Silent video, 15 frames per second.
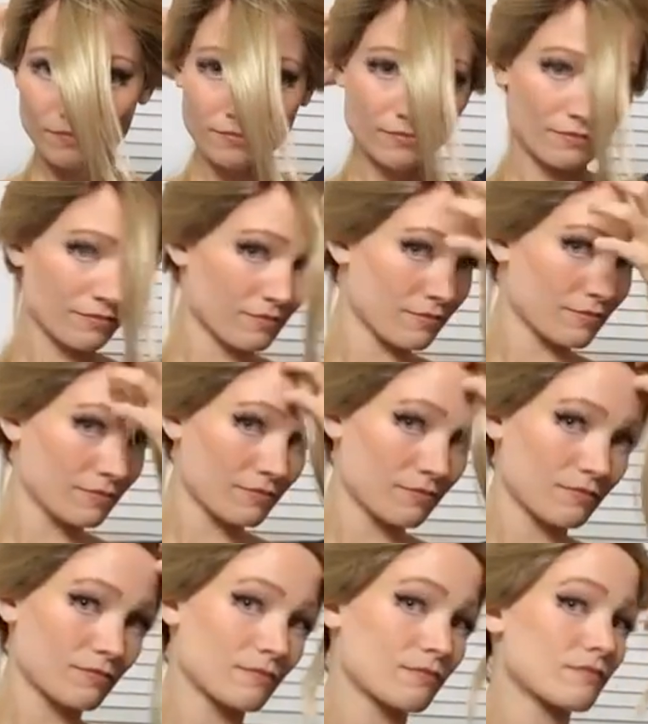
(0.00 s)

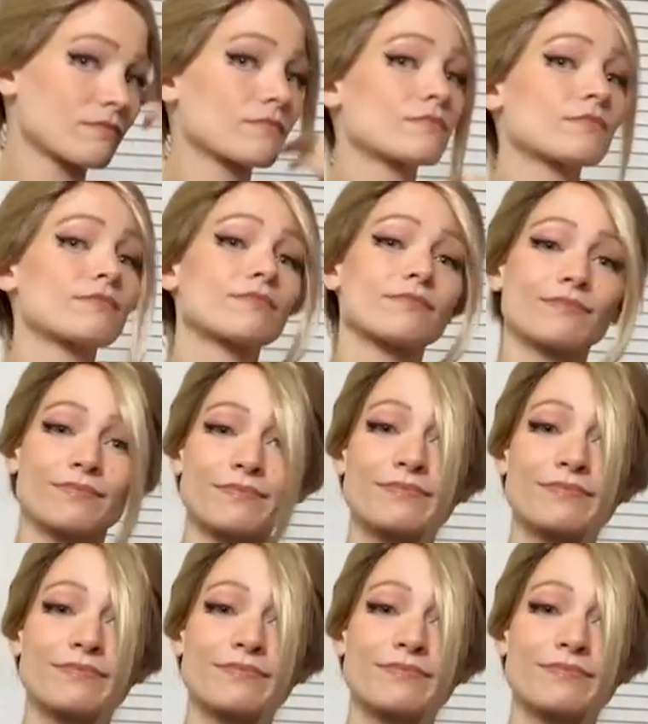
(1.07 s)
(silence)